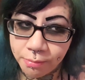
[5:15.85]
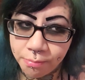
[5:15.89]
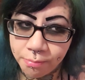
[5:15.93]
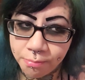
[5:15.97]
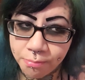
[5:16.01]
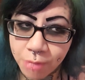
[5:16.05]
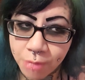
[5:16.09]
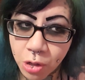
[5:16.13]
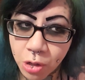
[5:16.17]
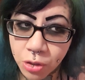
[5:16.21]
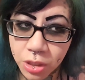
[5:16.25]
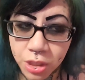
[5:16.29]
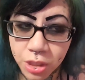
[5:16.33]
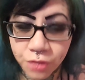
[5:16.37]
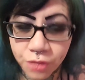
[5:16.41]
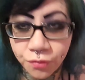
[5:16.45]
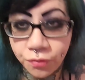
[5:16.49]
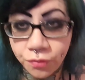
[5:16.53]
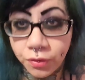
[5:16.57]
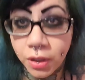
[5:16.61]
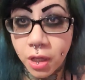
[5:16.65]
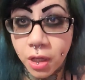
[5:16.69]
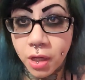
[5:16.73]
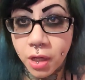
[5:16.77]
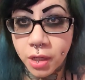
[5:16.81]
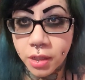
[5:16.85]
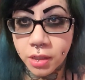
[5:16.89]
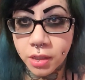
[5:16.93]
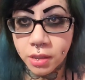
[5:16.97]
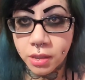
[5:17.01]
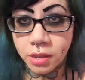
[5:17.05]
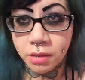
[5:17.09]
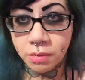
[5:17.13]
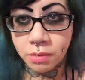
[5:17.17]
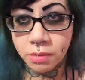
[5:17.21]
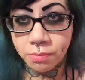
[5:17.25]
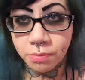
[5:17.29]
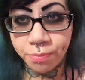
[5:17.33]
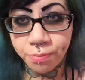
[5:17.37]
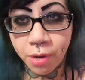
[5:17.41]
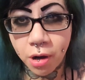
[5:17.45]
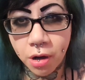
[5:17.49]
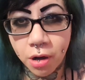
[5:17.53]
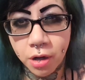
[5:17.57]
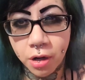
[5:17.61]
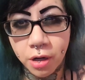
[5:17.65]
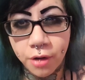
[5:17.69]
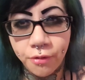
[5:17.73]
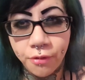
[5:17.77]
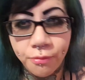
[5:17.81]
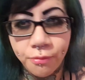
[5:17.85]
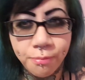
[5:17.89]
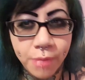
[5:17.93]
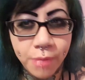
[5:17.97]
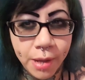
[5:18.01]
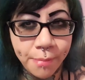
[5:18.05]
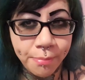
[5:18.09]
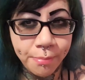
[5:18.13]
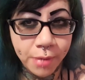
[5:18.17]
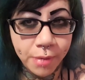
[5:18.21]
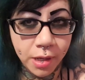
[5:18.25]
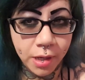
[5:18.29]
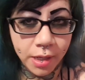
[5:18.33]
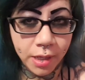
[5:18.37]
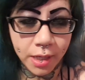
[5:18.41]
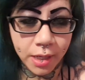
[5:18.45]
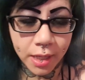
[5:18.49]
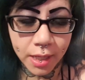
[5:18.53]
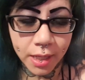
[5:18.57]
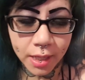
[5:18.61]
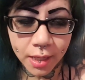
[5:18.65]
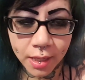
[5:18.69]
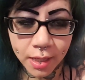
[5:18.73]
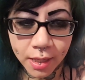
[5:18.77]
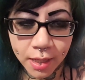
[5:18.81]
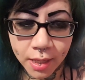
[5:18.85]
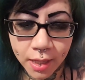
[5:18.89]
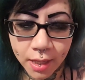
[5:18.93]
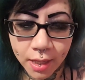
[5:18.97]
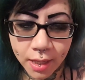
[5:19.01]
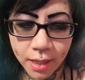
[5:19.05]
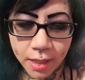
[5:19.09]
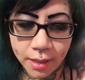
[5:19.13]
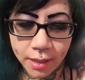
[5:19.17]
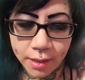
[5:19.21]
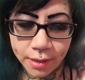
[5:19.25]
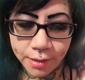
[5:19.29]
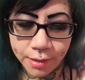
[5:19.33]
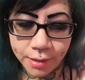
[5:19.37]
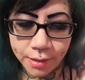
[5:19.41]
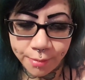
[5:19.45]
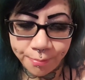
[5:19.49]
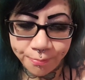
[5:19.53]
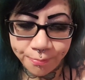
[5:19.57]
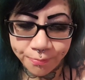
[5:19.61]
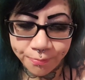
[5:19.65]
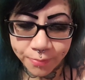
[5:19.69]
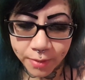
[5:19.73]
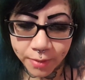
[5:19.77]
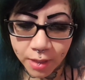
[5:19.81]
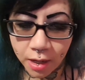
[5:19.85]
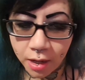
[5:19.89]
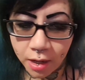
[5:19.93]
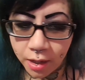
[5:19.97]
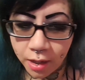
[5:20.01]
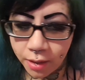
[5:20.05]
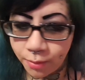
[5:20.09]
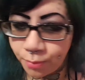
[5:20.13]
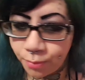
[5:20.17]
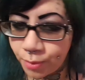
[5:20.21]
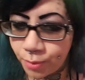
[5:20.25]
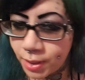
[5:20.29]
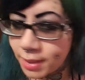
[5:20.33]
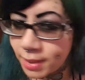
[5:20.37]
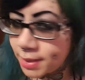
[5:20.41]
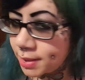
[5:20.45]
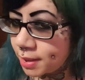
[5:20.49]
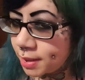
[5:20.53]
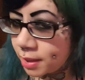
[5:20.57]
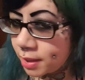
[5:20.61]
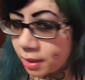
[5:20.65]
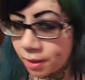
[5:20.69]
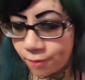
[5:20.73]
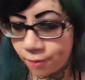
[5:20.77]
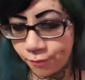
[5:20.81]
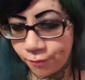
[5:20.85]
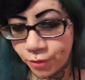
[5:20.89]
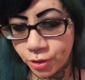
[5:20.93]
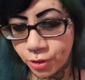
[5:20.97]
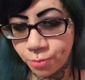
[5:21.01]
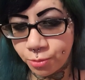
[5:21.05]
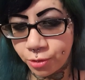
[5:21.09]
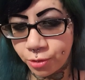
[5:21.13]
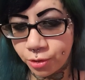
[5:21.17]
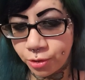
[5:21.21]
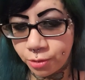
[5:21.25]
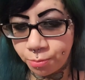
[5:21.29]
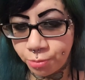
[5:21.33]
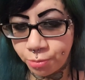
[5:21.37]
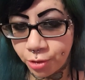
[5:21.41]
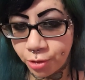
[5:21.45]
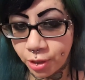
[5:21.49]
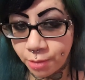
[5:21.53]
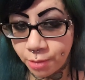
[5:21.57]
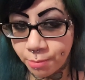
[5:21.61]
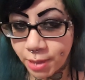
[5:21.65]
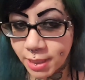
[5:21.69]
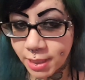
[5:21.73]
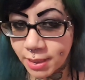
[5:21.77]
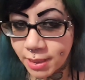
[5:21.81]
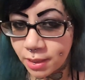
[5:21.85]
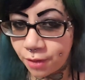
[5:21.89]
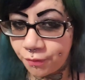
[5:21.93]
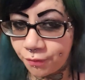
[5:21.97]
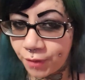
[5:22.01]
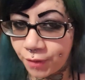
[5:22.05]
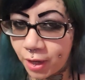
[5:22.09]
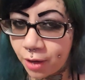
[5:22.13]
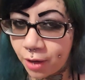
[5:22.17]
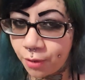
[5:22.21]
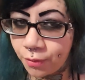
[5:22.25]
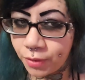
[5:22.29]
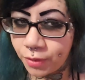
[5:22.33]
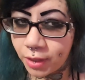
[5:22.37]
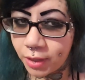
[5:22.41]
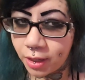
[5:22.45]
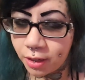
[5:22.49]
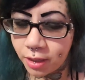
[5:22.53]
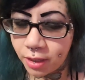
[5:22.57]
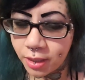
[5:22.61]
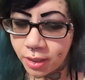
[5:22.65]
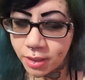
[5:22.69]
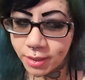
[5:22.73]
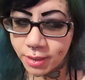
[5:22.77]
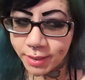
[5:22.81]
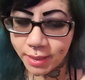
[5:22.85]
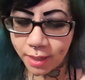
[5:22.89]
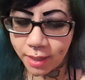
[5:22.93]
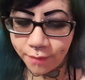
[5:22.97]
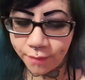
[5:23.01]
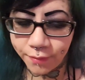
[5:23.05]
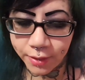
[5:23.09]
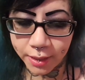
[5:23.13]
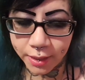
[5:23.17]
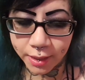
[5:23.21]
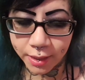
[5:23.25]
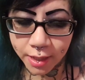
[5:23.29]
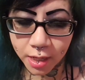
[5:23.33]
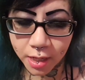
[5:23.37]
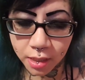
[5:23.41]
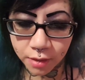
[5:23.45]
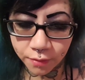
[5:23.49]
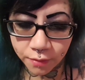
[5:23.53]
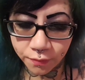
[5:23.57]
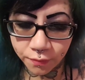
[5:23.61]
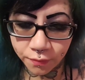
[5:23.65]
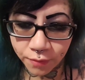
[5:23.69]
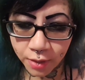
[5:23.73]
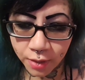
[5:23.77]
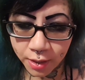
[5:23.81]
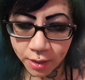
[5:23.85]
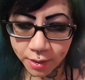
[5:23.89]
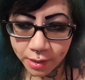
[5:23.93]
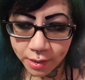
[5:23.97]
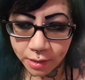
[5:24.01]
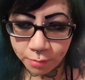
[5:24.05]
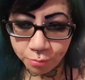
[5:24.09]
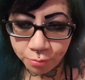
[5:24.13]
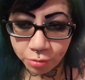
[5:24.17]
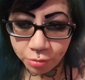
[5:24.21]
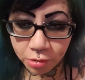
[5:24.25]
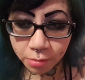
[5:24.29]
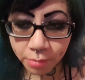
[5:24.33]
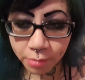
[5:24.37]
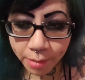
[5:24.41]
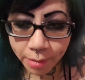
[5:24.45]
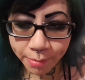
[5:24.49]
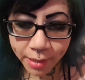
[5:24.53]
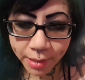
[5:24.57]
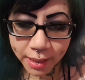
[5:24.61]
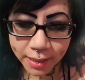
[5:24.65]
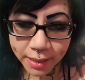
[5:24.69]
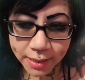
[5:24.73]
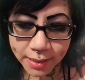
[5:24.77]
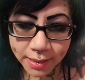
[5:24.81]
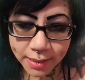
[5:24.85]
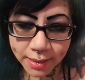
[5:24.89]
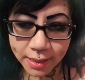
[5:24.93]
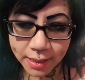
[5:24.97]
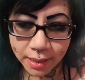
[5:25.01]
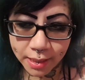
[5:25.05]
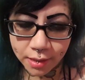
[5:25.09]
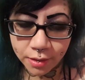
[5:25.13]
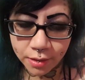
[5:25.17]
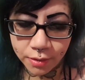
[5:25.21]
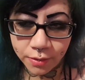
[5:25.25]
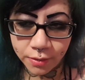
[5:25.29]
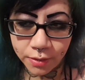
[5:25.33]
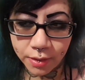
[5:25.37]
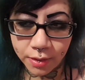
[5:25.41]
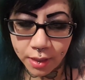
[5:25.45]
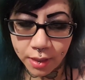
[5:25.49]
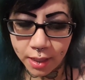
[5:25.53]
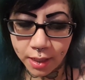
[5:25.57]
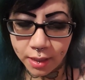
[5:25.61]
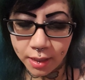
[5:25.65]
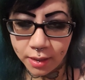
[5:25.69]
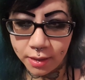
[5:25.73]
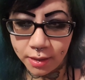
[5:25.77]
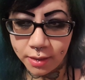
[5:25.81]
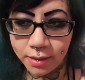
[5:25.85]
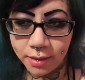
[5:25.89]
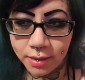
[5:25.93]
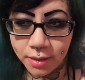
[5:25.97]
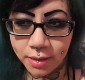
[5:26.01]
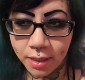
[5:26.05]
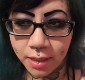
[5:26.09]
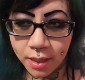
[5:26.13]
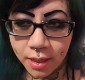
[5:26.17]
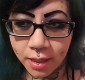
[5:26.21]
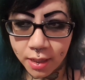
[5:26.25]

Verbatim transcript: most flawed part of my body. I was not comfortable putting myself out there and just having to kind of pull my pants down and